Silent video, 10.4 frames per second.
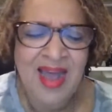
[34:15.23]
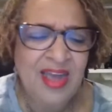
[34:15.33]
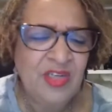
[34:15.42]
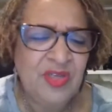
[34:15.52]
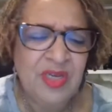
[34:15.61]

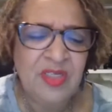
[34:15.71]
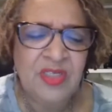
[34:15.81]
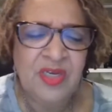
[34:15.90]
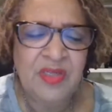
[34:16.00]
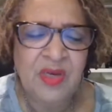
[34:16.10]
I actually
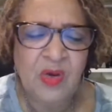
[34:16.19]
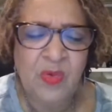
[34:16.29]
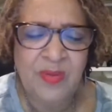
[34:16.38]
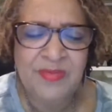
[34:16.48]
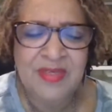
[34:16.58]
continue to
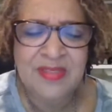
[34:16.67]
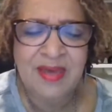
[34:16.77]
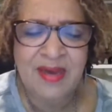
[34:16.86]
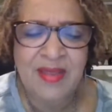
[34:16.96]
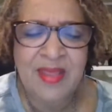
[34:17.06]
equip
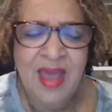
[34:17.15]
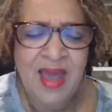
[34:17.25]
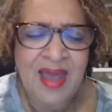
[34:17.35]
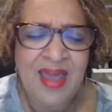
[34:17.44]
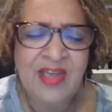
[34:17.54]
this, God.
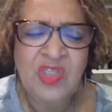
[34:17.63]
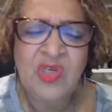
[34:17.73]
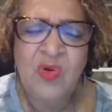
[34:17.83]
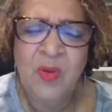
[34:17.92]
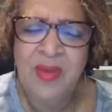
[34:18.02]
I had
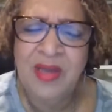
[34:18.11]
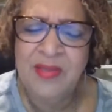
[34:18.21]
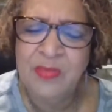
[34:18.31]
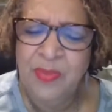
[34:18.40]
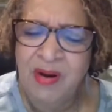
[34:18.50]
two of
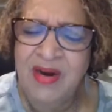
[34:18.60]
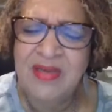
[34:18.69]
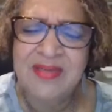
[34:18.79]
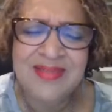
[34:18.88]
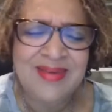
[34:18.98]
my
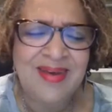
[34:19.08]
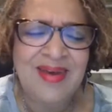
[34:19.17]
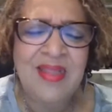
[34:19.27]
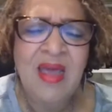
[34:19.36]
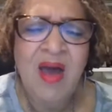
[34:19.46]
partners,
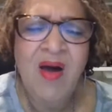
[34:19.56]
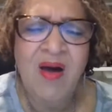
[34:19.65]
God.